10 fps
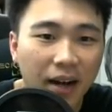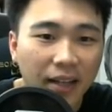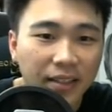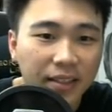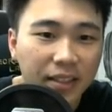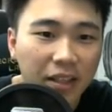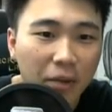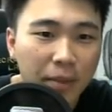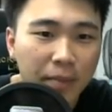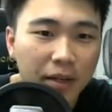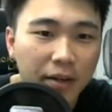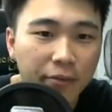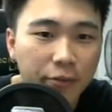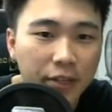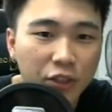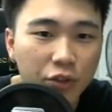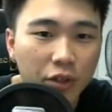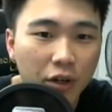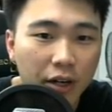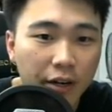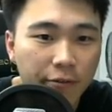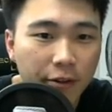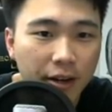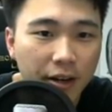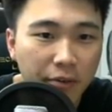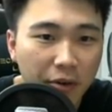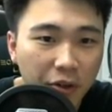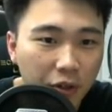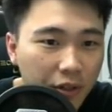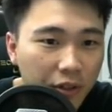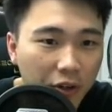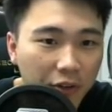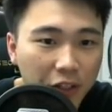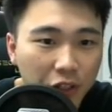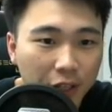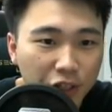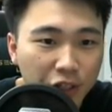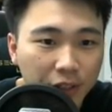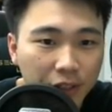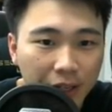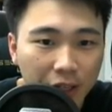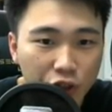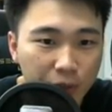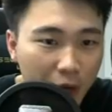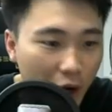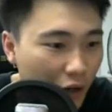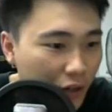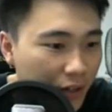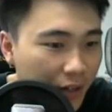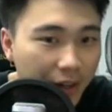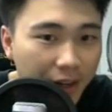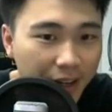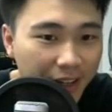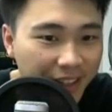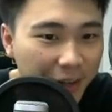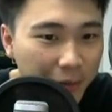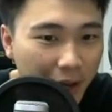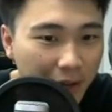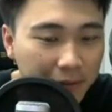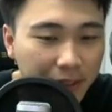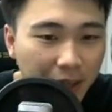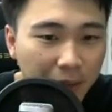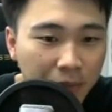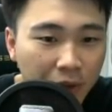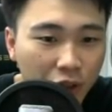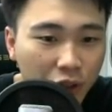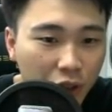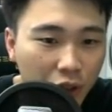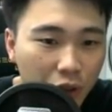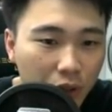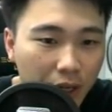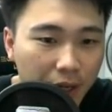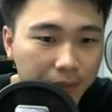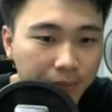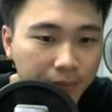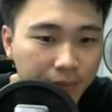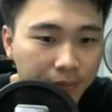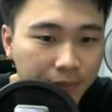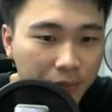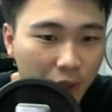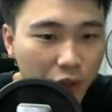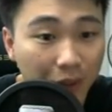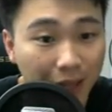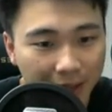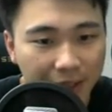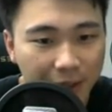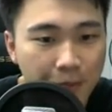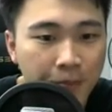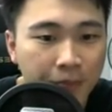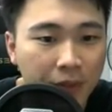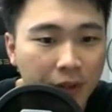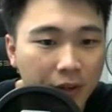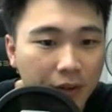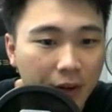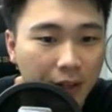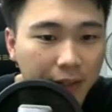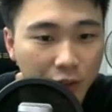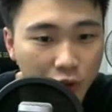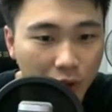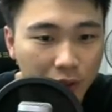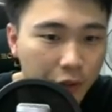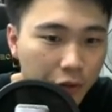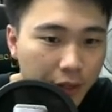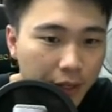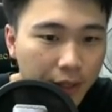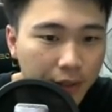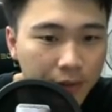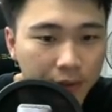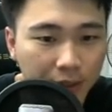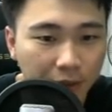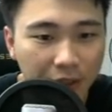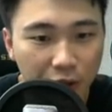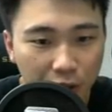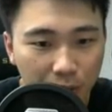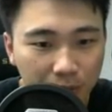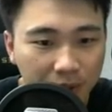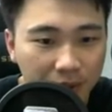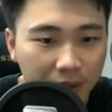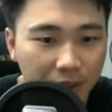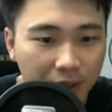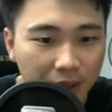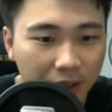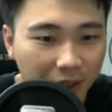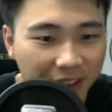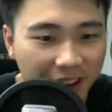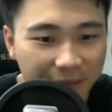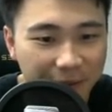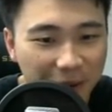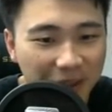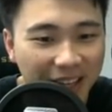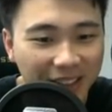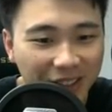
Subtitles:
I see a lot of people. Free draw, Earth Rare, very good. Congratulations, Jimmy Ong. And then we have some not so lucky. Right, like 10 draws, 0 rare, 17 dupes. Okay, I feel you guys.